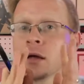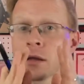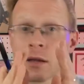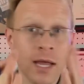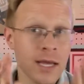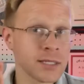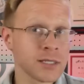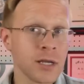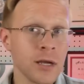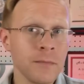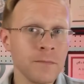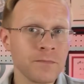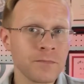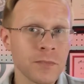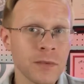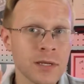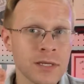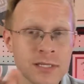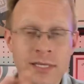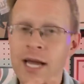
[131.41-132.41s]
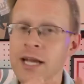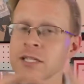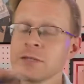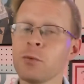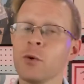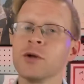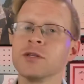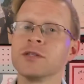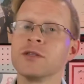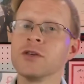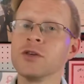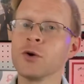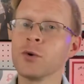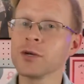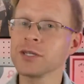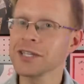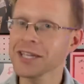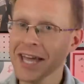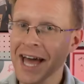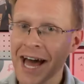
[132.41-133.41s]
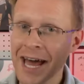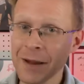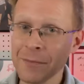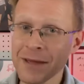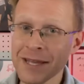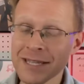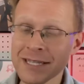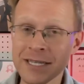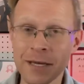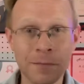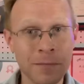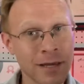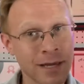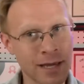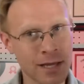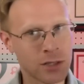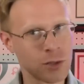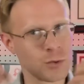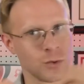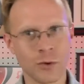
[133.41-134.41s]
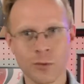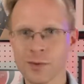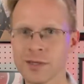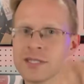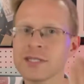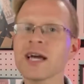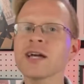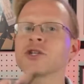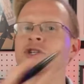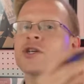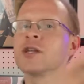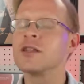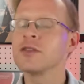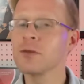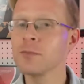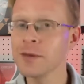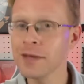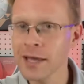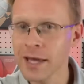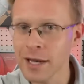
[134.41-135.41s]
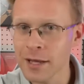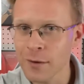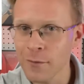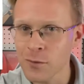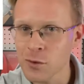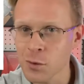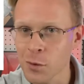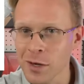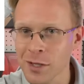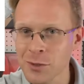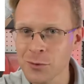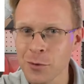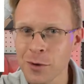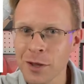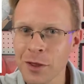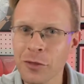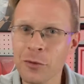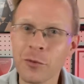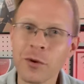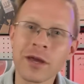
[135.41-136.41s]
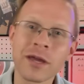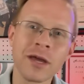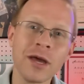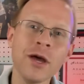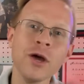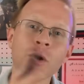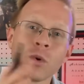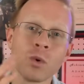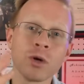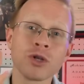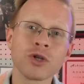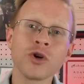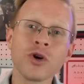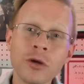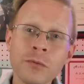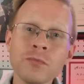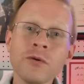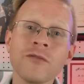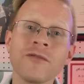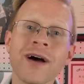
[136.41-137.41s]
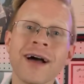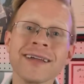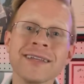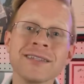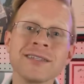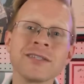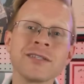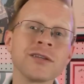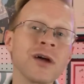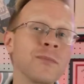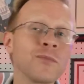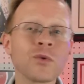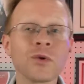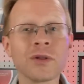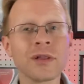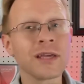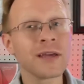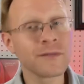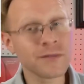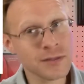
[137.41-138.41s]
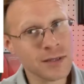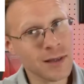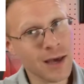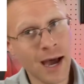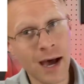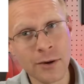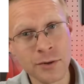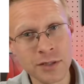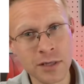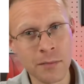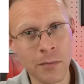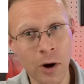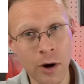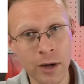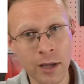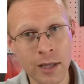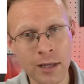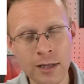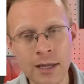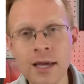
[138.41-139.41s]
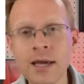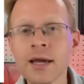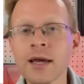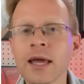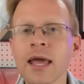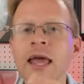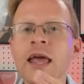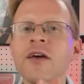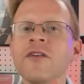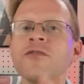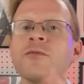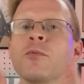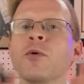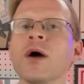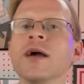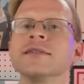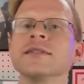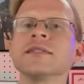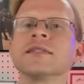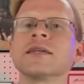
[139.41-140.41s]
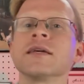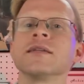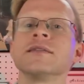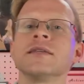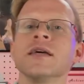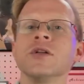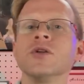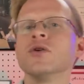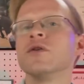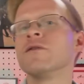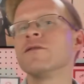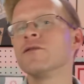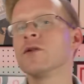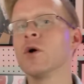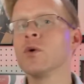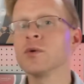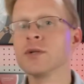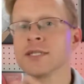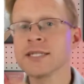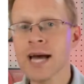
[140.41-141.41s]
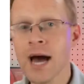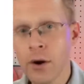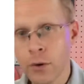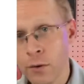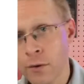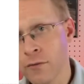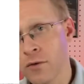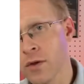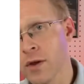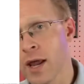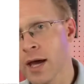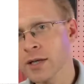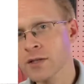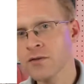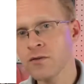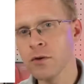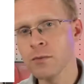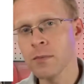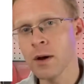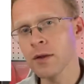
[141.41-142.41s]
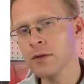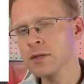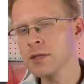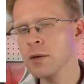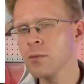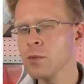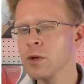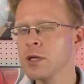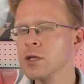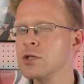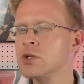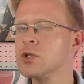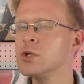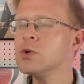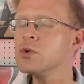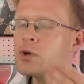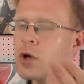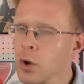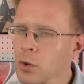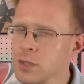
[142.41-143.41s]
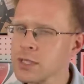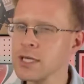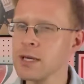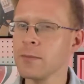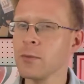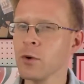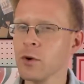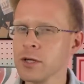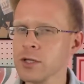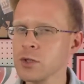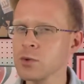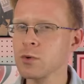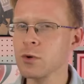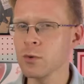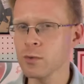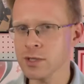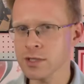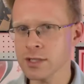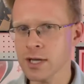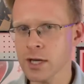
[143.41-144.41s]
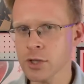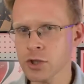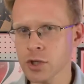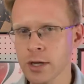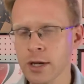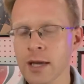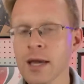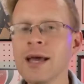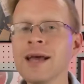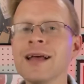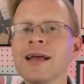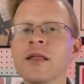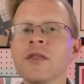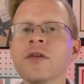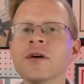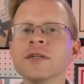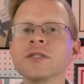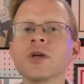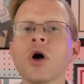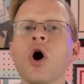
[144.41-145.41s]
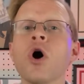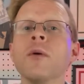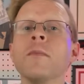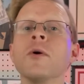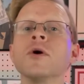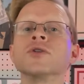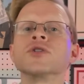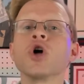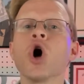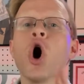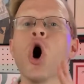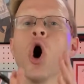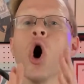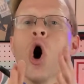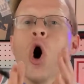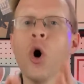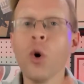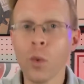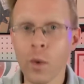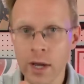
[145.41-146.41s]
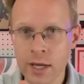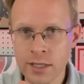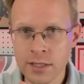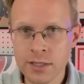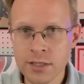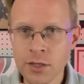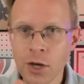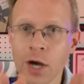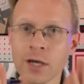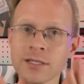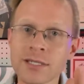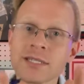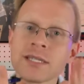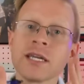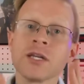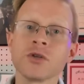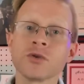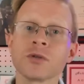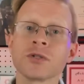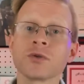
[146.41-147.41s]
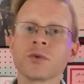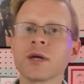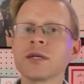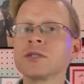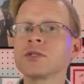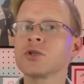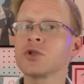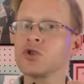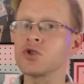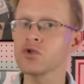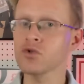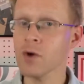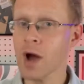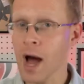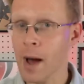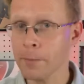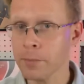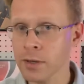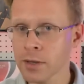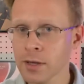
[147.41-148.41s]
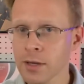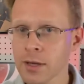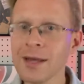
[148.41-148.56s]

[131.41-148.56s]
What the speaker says: Next up, signs point to the U.S. economy dipping into a recession at the beginning of 2023, which could provide some relief to the housing market. If prices continue to float down over the next few months and we do go deeper into a recession, this almost always causes interest rates to drop.